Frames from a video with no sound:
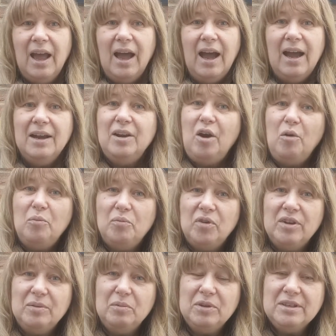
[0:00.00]
And
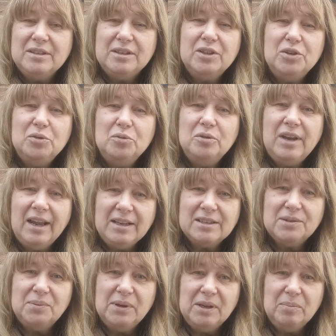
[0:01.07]
hopefully we see you
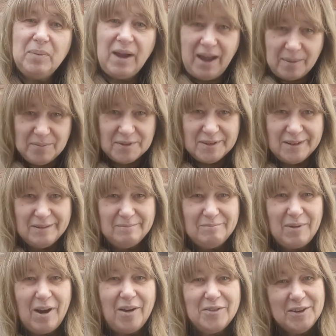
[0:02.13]
next week, perhaps
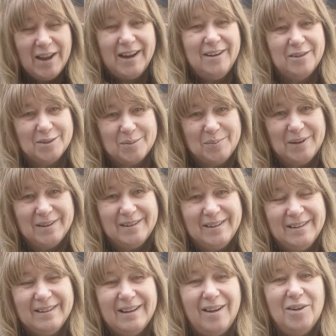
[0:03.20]
on the allotment.
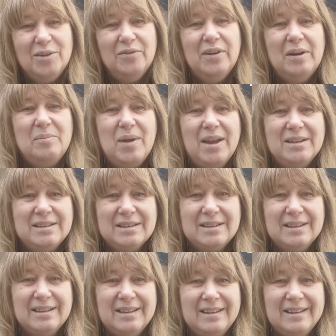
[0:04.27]
All the very best,
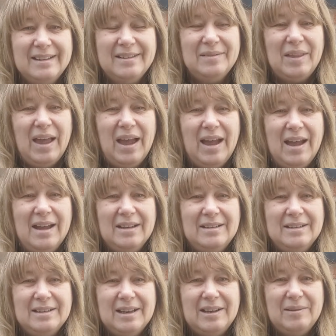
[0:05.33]

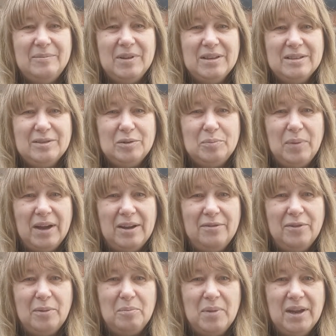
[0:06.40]
and it's a goodbye
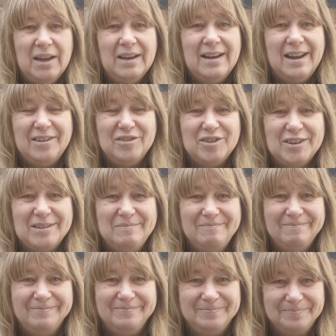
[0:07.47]
from me and Nigel.
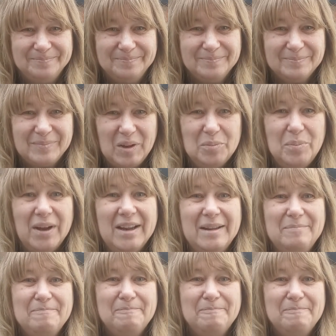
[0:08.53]
Goodbye.